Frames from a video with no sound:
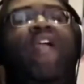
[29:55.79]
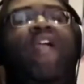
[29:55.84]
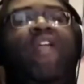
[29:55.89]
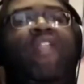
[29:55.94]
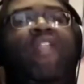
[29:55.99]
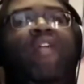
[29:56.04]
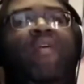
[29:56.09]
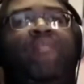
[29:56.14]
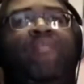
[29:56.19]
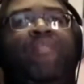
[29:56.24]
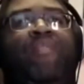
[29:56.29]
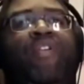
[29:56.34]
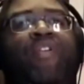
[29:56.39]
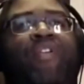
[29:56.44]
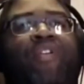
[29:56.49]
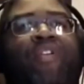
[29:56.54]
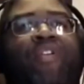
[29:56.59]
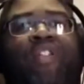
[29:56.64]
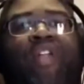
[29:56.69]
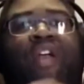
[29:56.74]
and I
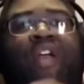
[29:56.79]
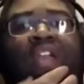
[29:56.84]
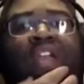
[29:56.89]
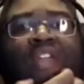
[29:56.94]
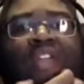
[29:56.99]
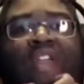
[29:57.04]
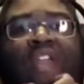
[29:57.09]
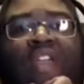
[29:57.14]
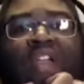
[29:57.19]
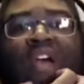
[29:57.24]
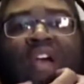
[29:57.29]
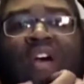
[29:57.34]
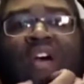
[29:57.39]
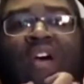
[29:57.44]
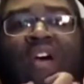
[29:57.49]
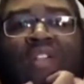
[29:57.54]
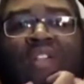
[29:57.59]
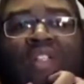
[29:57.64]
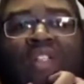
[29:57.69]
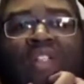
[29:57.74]
particularly like the
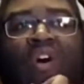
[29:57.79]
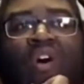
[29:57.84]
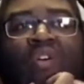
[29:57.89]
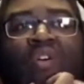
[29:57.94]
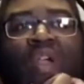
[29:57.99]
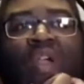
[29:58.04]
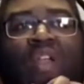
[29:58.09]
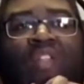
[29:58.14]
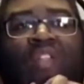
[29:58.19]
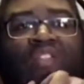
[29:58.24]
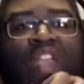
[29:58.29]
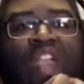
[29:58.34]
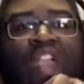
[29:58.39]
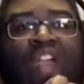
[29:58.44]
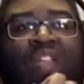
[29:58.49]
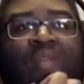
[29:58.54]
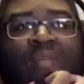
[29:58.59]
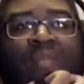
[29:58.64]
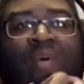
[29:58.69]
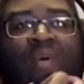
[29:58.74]
long range
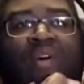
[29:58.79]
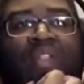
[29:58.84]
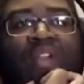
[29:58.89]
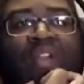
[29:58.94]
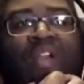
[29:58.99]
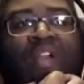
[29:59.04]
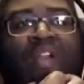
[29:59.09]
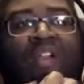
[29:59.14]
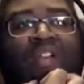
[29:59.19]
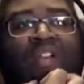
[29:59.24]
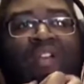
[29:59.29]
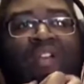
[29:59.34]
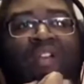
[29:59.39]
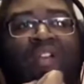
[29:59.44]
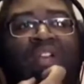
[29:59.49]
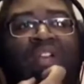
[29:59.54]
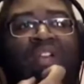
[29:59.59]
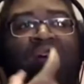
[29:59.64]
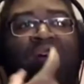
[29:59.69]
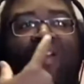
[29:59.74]
cannonball there.
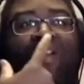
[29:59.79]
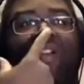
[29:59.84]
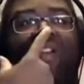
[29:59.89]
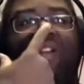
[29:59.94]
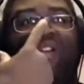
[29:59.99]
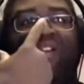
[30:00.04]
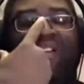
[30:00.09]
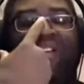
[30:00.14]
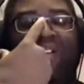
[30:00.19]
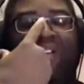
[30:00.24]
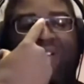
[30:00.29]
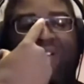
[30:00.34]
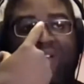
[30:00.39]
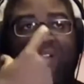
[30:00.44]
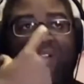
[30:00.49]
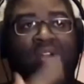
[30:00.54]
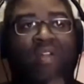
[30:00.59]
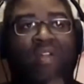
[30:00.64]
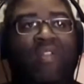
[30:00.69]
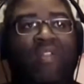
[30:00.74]

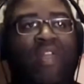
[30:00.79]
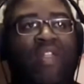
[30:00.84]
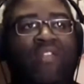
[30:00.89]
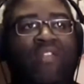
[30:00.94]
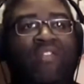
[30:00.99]
That